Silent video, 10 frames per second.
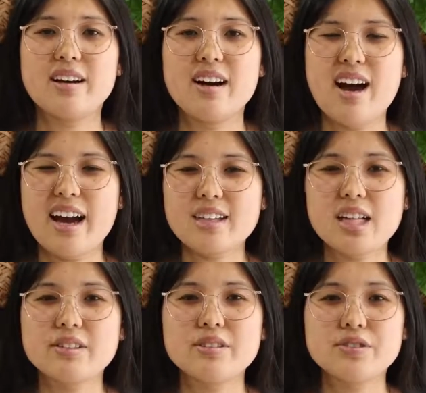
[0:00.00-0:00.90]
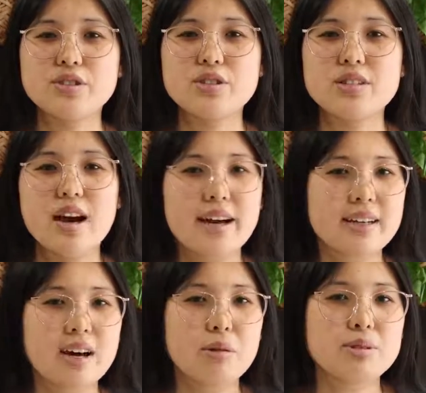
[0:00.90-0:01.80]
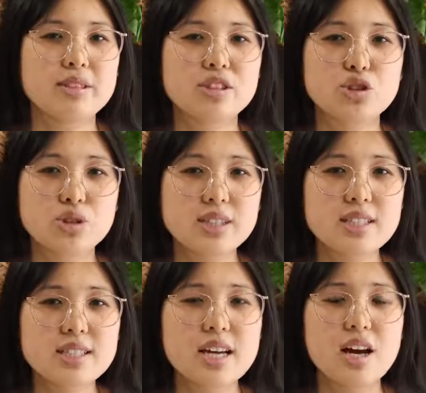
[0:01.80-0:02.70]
high-calorie foods, high carbs, and sugars,